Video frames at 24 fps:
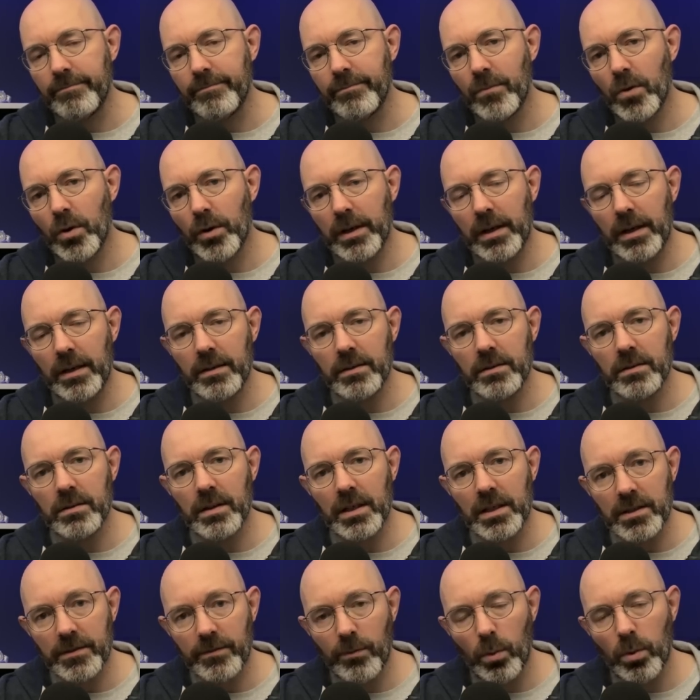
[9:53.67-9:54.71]
All right, guys,
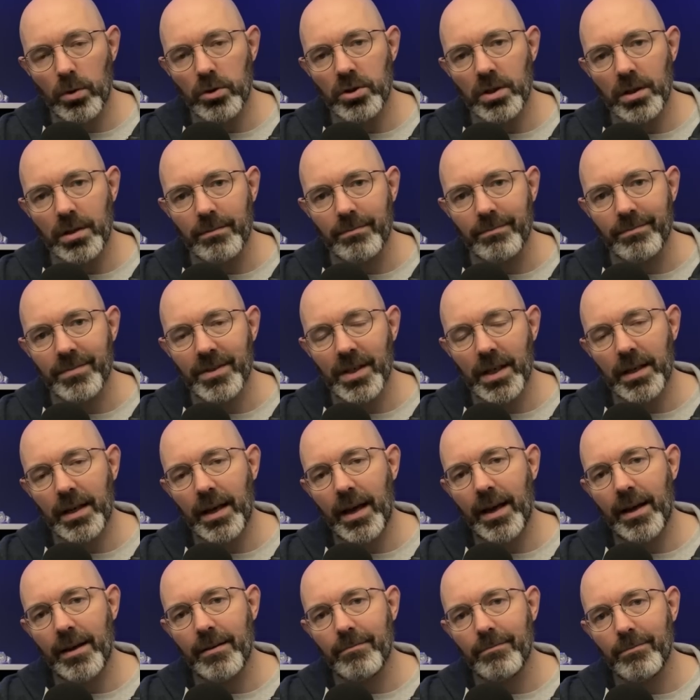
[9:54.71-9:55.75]
thanks for watching. Take
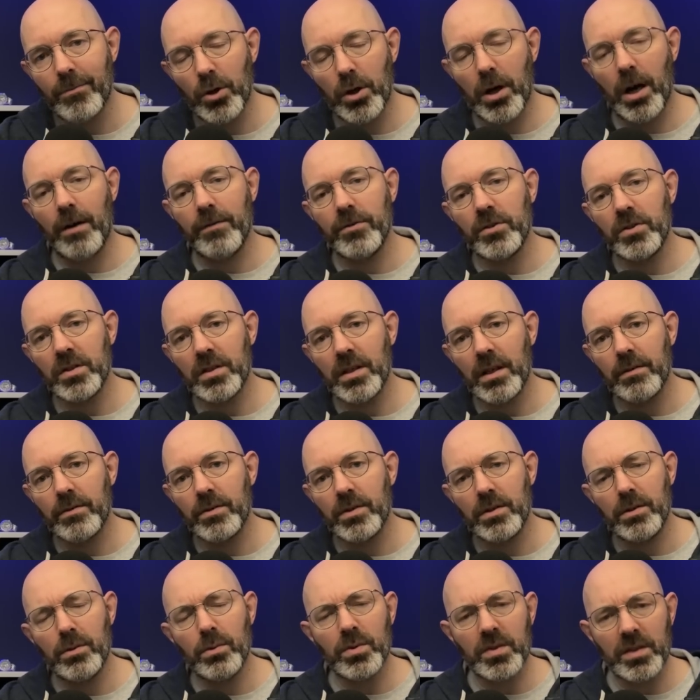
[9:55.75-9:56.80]
care. Look after yourselves.
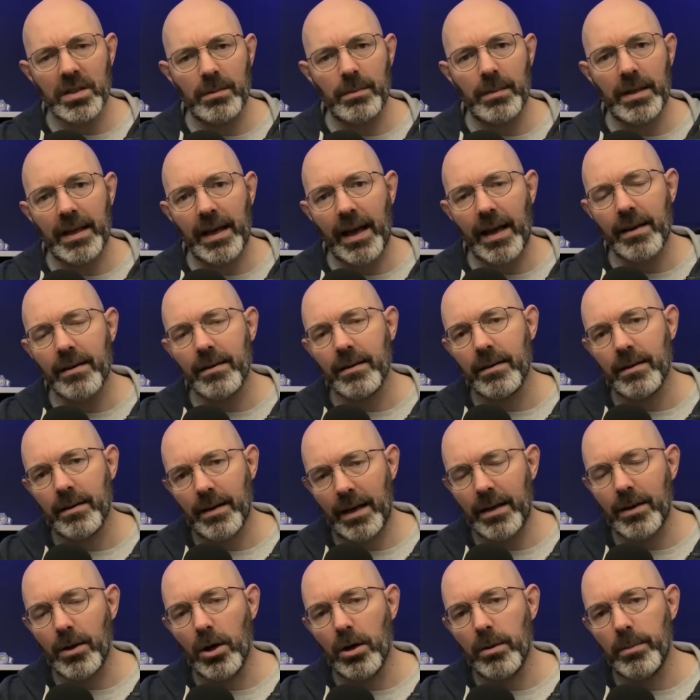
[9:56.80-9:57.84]
You'll see me again.
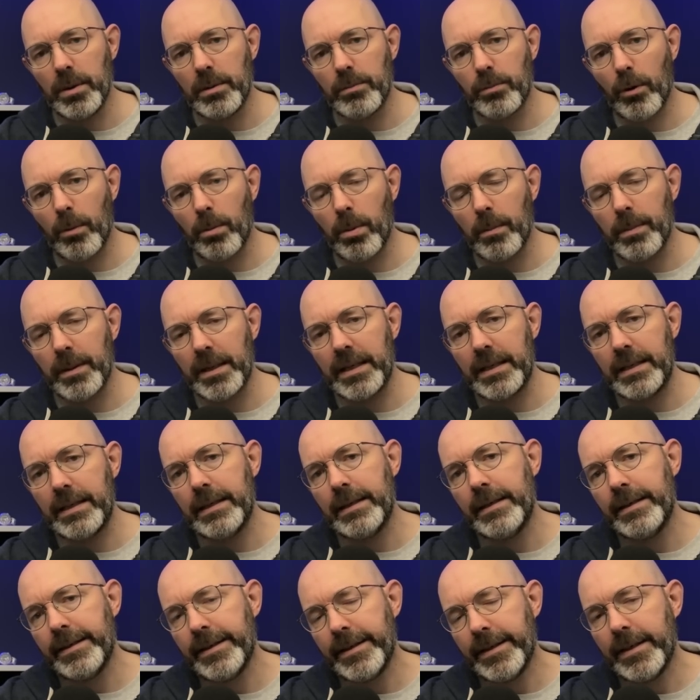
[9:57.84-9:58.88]
And Herman probably
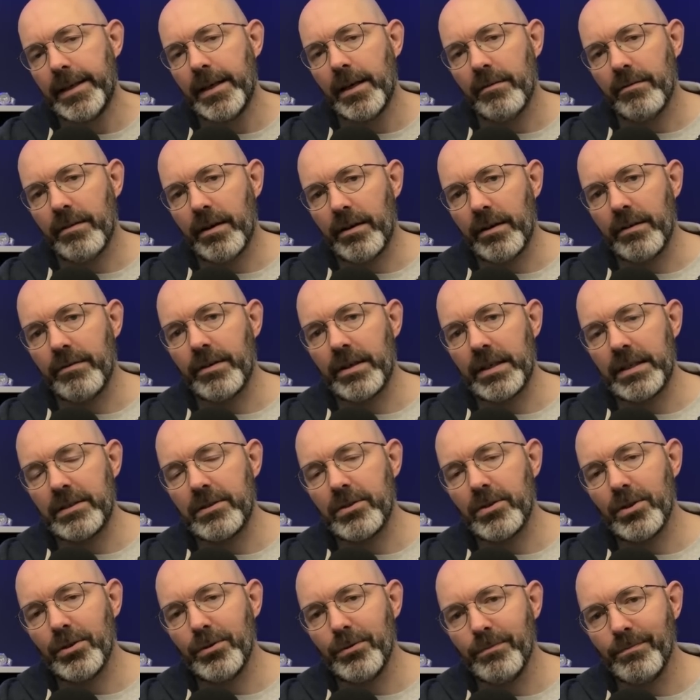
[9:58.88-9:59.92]
very, very
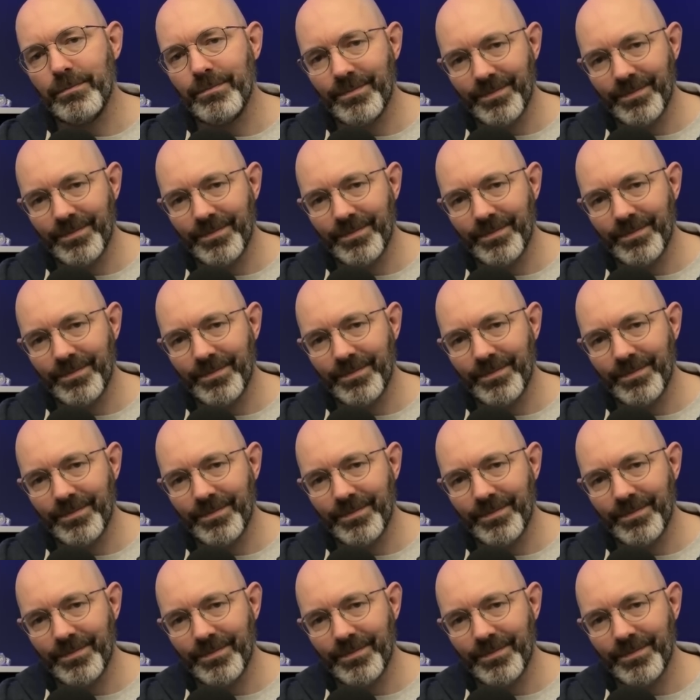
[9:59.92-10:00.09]
soon.